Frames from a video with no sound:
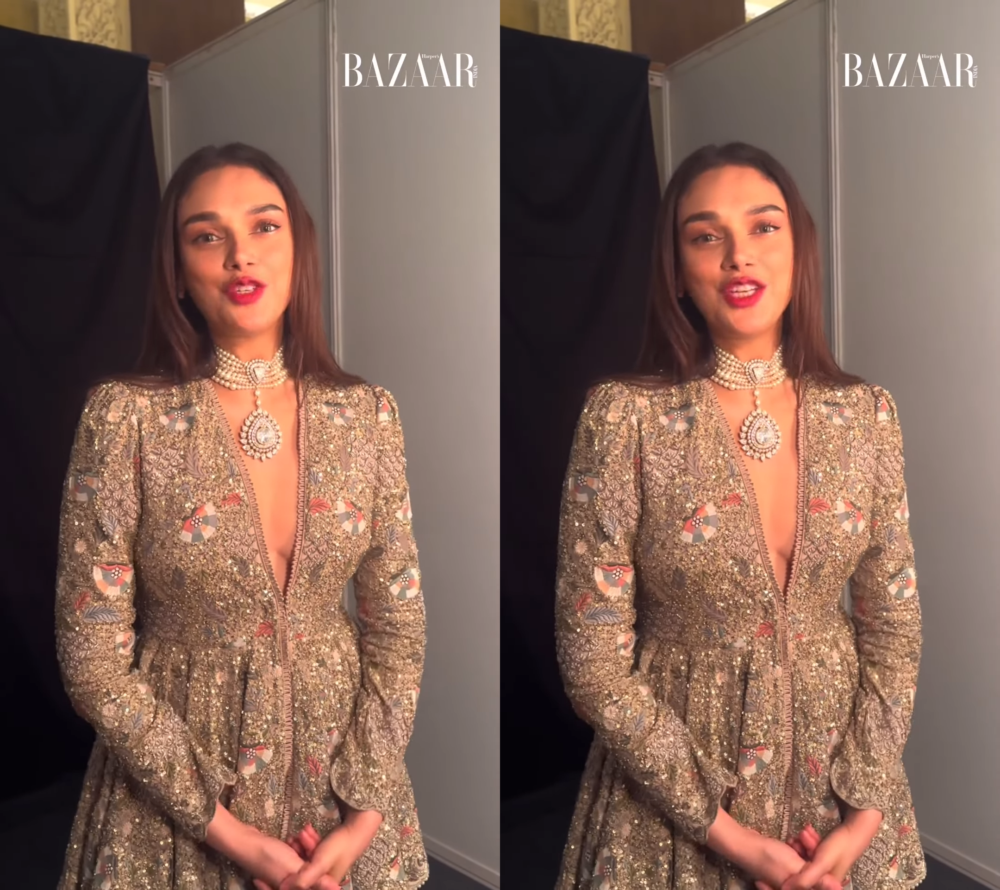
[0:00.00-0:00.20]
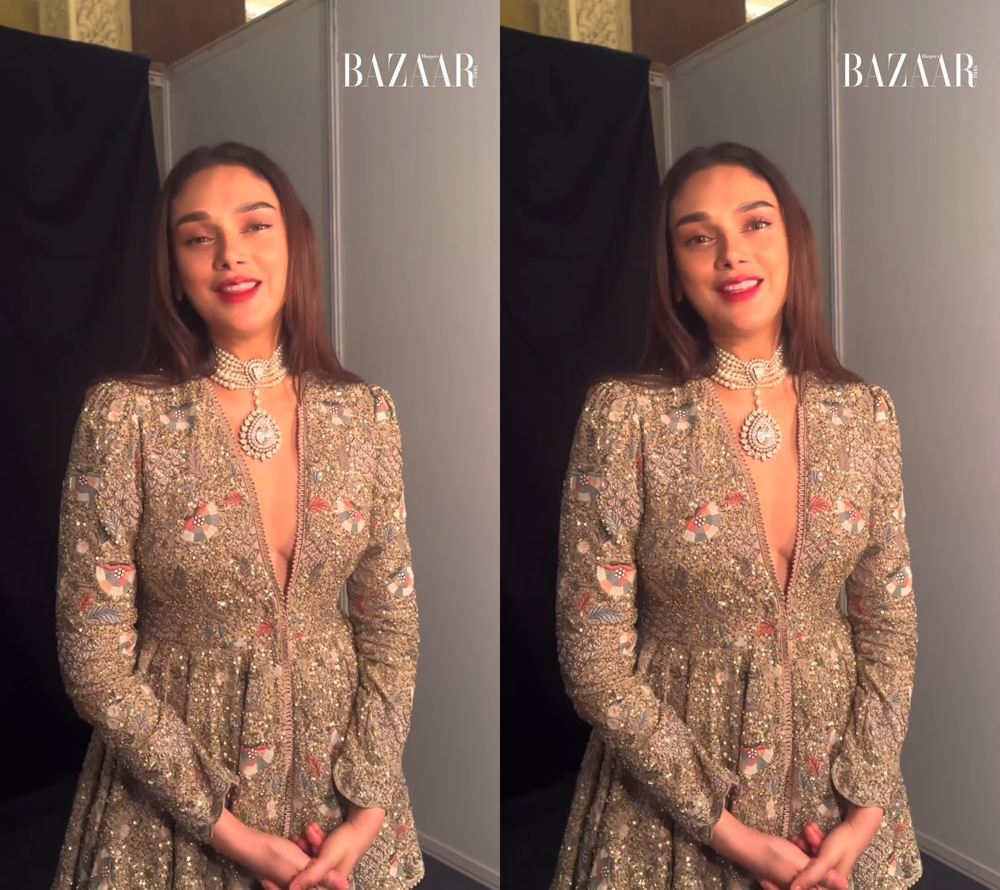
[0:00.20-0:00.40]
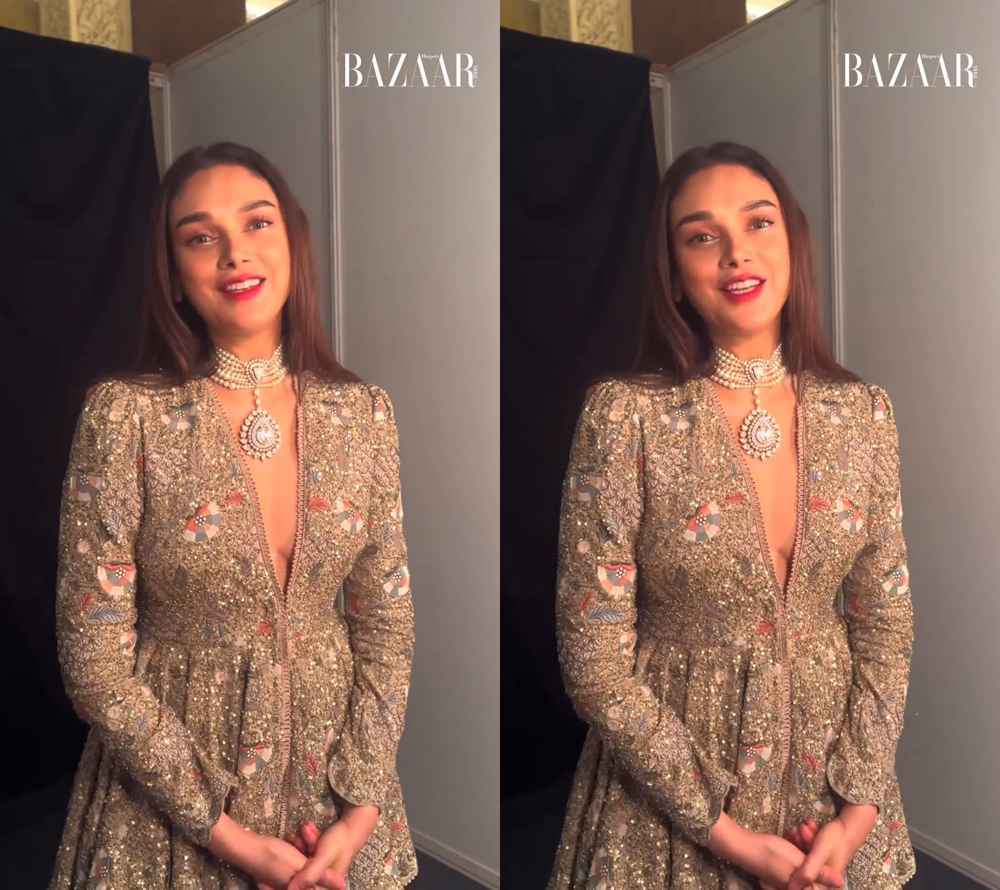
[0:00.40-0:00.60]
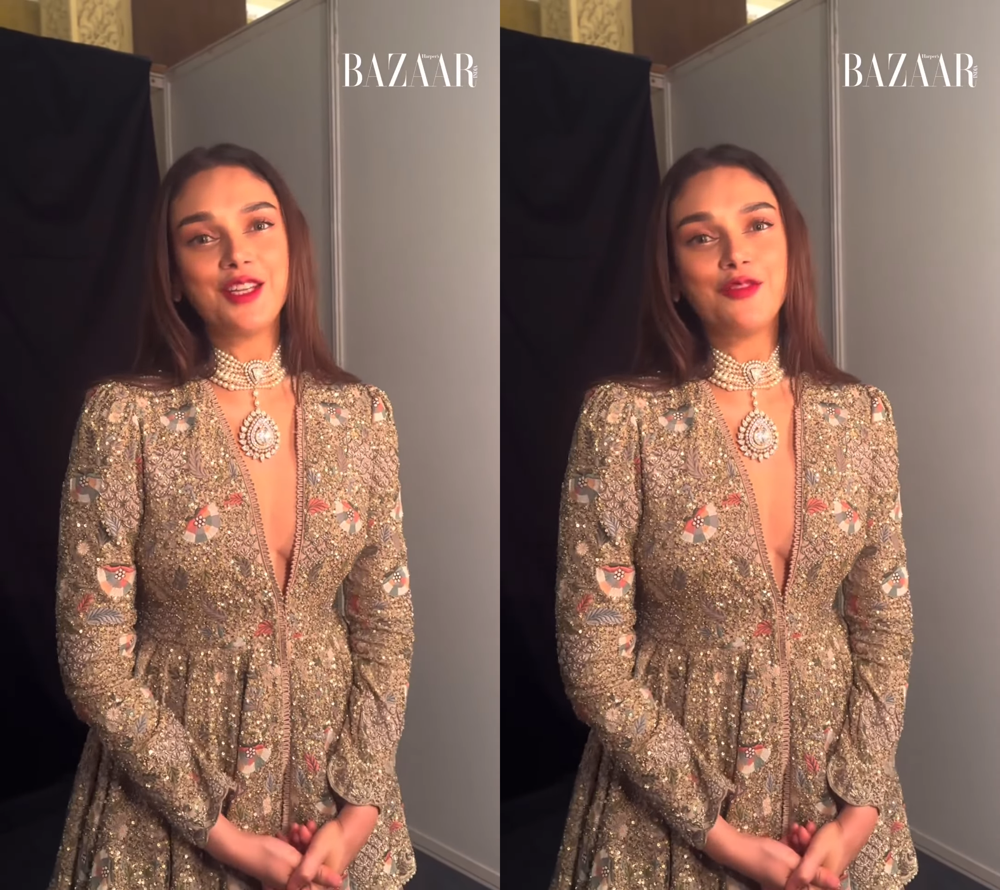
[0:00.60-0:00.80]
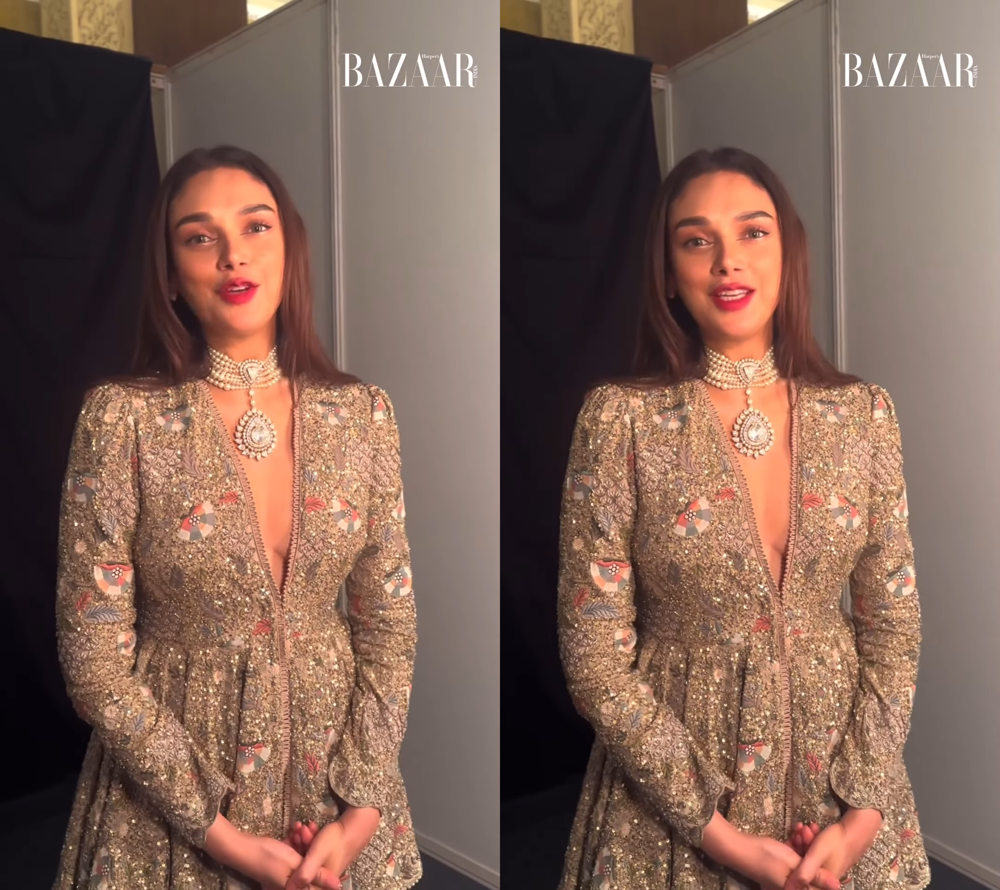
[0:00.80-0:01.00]
for Jayanti
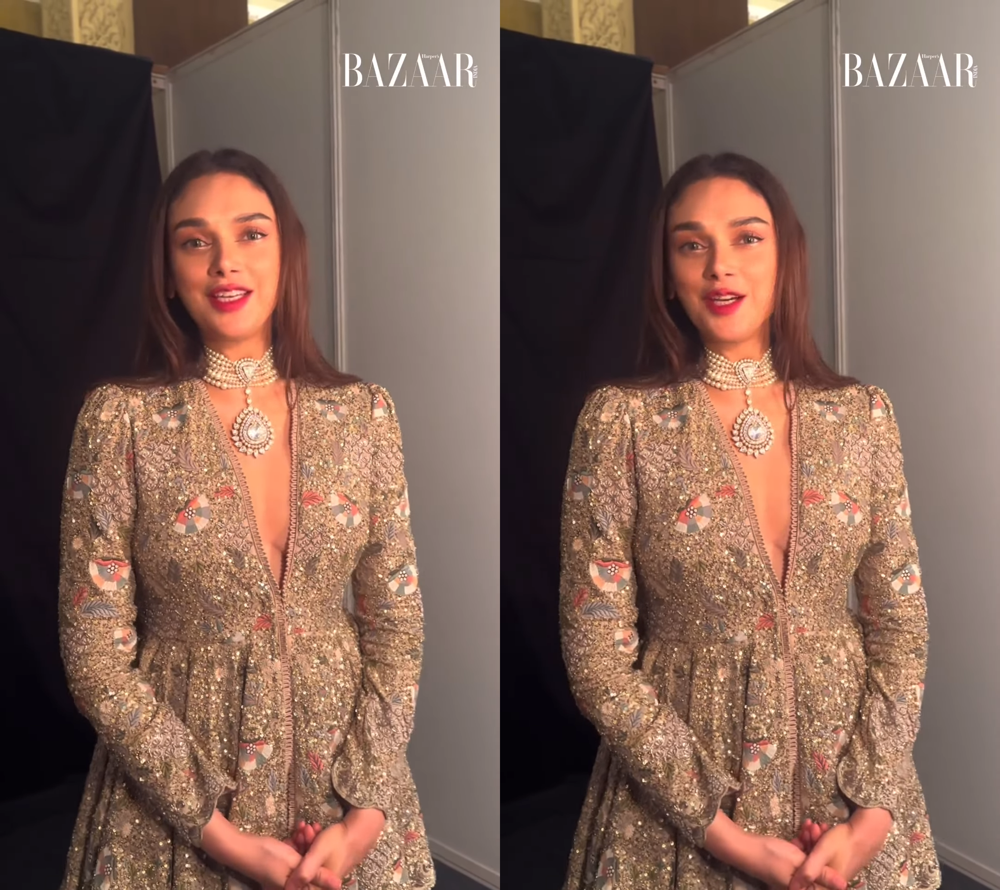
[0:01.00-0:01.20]
Reddy for India